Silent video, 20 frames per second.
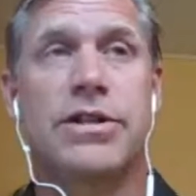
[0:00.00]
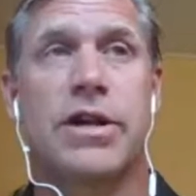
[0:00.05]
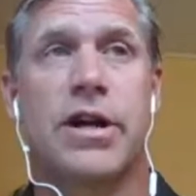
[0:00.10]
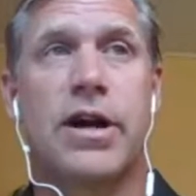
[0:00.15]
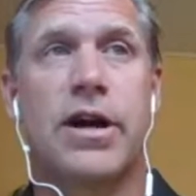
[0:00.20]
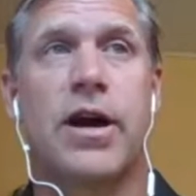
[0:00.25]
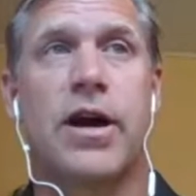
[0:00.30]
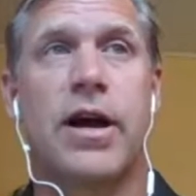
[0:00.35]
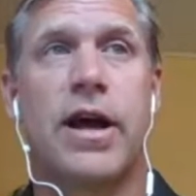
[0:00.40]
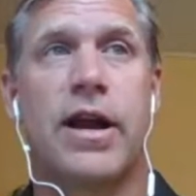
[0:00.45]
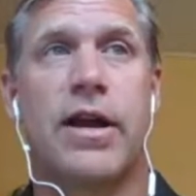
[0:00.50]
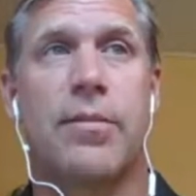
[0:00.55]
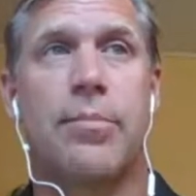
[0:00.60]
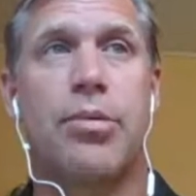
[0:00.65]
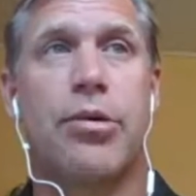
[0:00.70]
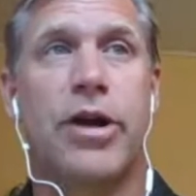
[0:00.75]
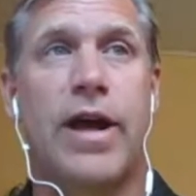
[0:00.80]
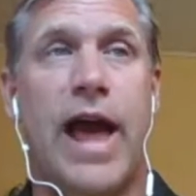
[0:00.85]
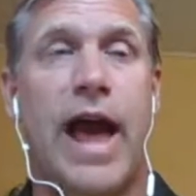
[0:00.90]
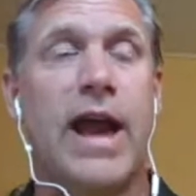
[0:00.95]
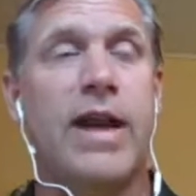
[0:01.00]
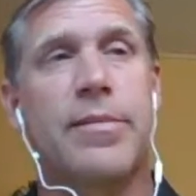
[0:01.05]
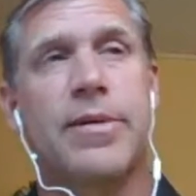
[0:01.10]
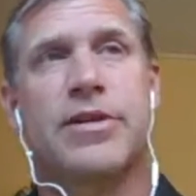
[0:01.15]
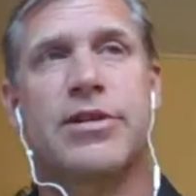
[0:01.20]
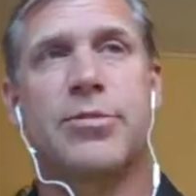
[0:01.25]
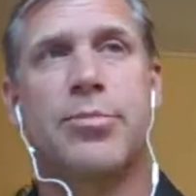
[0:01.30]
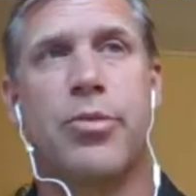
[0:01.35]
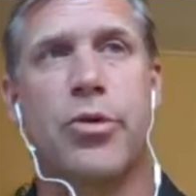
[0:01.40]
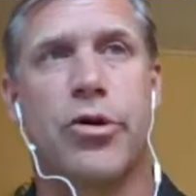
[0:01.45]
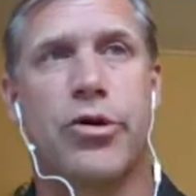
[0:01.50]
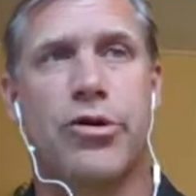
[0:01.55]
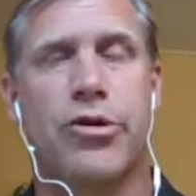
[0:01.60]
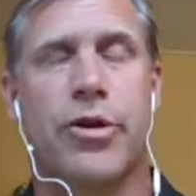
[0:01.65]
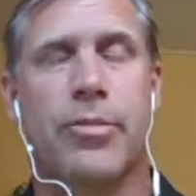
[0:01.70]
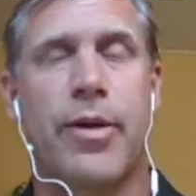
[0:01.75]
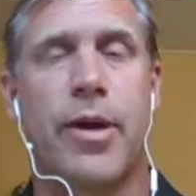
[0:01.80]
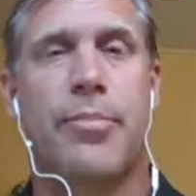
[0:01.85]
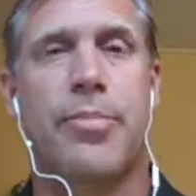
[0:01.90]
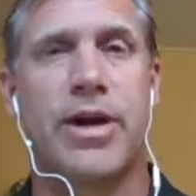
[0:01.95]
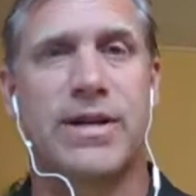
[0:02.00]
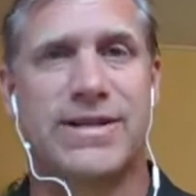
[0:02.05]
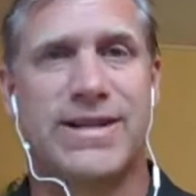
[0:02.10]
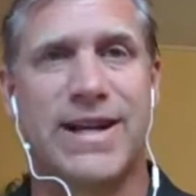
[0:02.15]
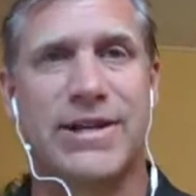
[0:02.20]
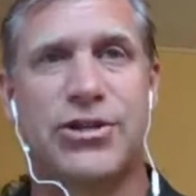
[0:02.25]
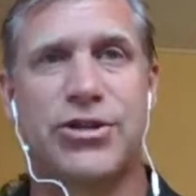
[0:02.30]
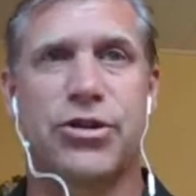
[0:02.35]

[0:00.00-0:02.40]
and a pretty adamant supporter during my presidential